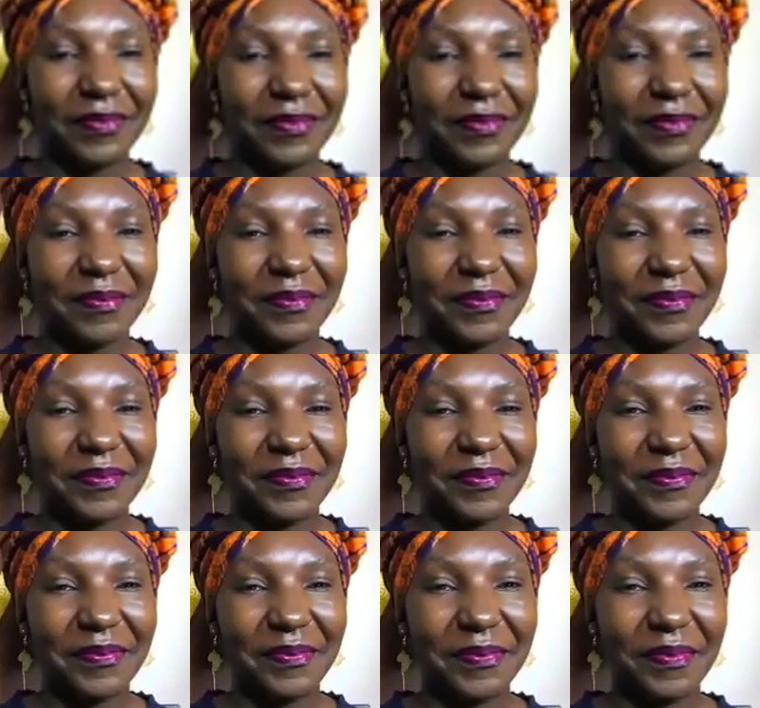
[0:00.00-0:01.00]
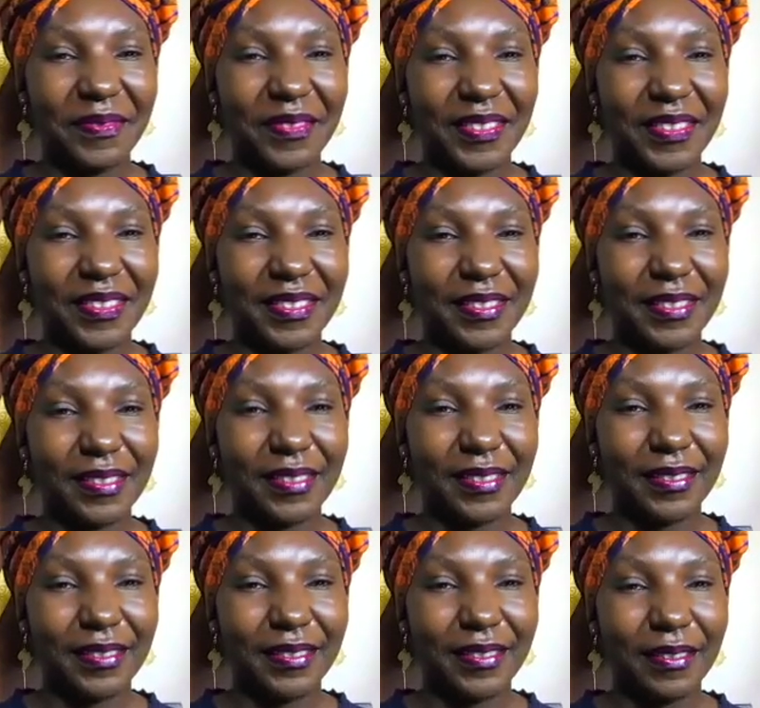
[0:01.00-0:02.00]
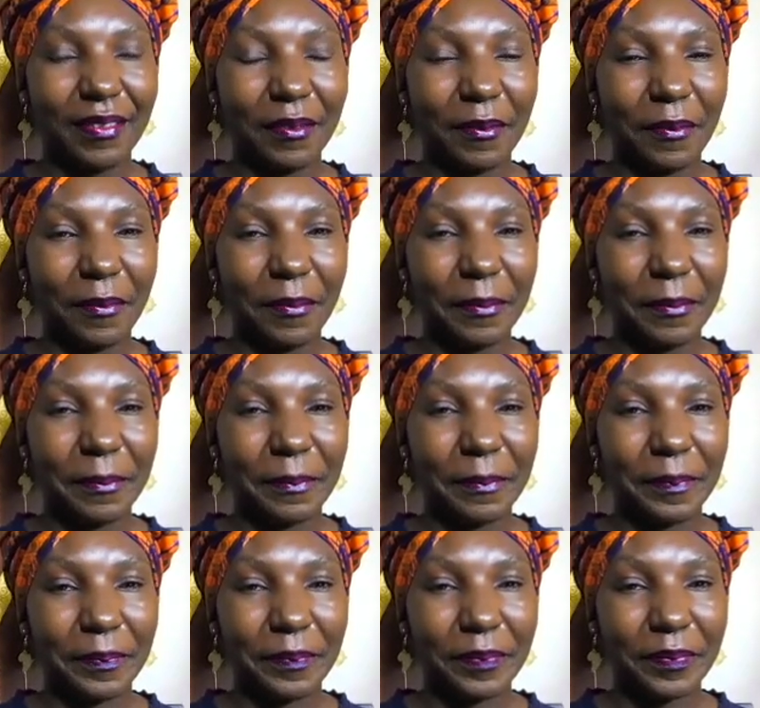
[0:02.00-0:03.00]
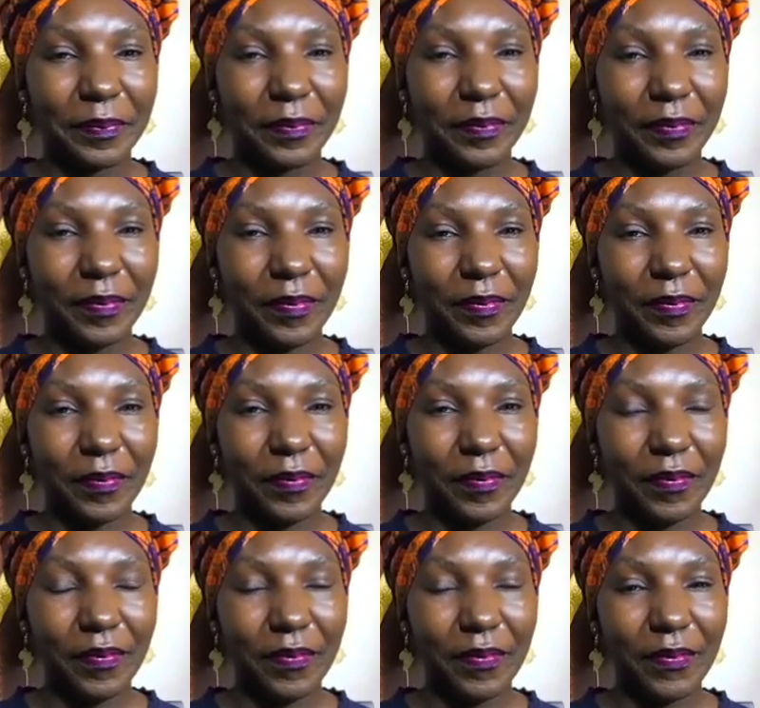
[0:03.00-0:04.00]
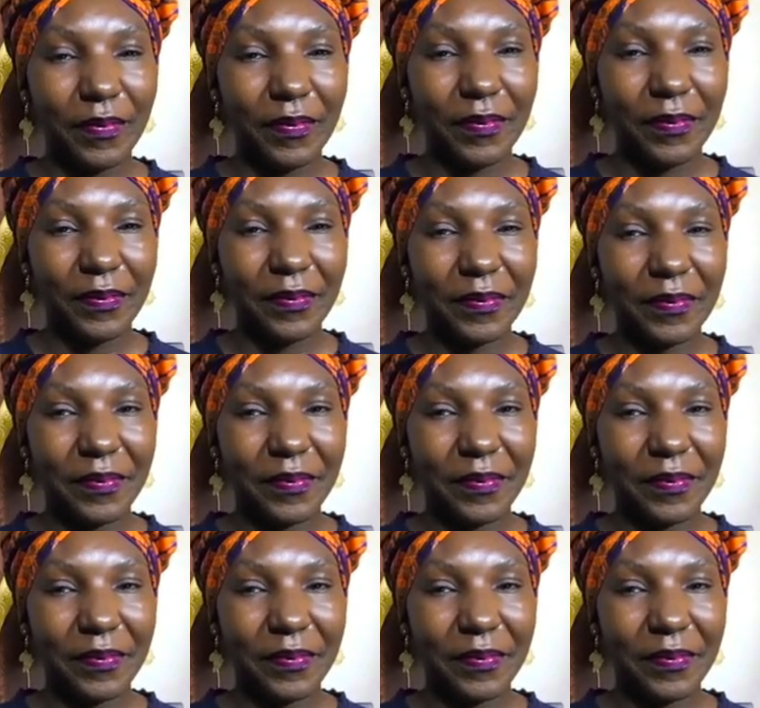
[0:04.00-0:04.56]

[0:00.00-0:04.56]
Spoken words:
[no speech]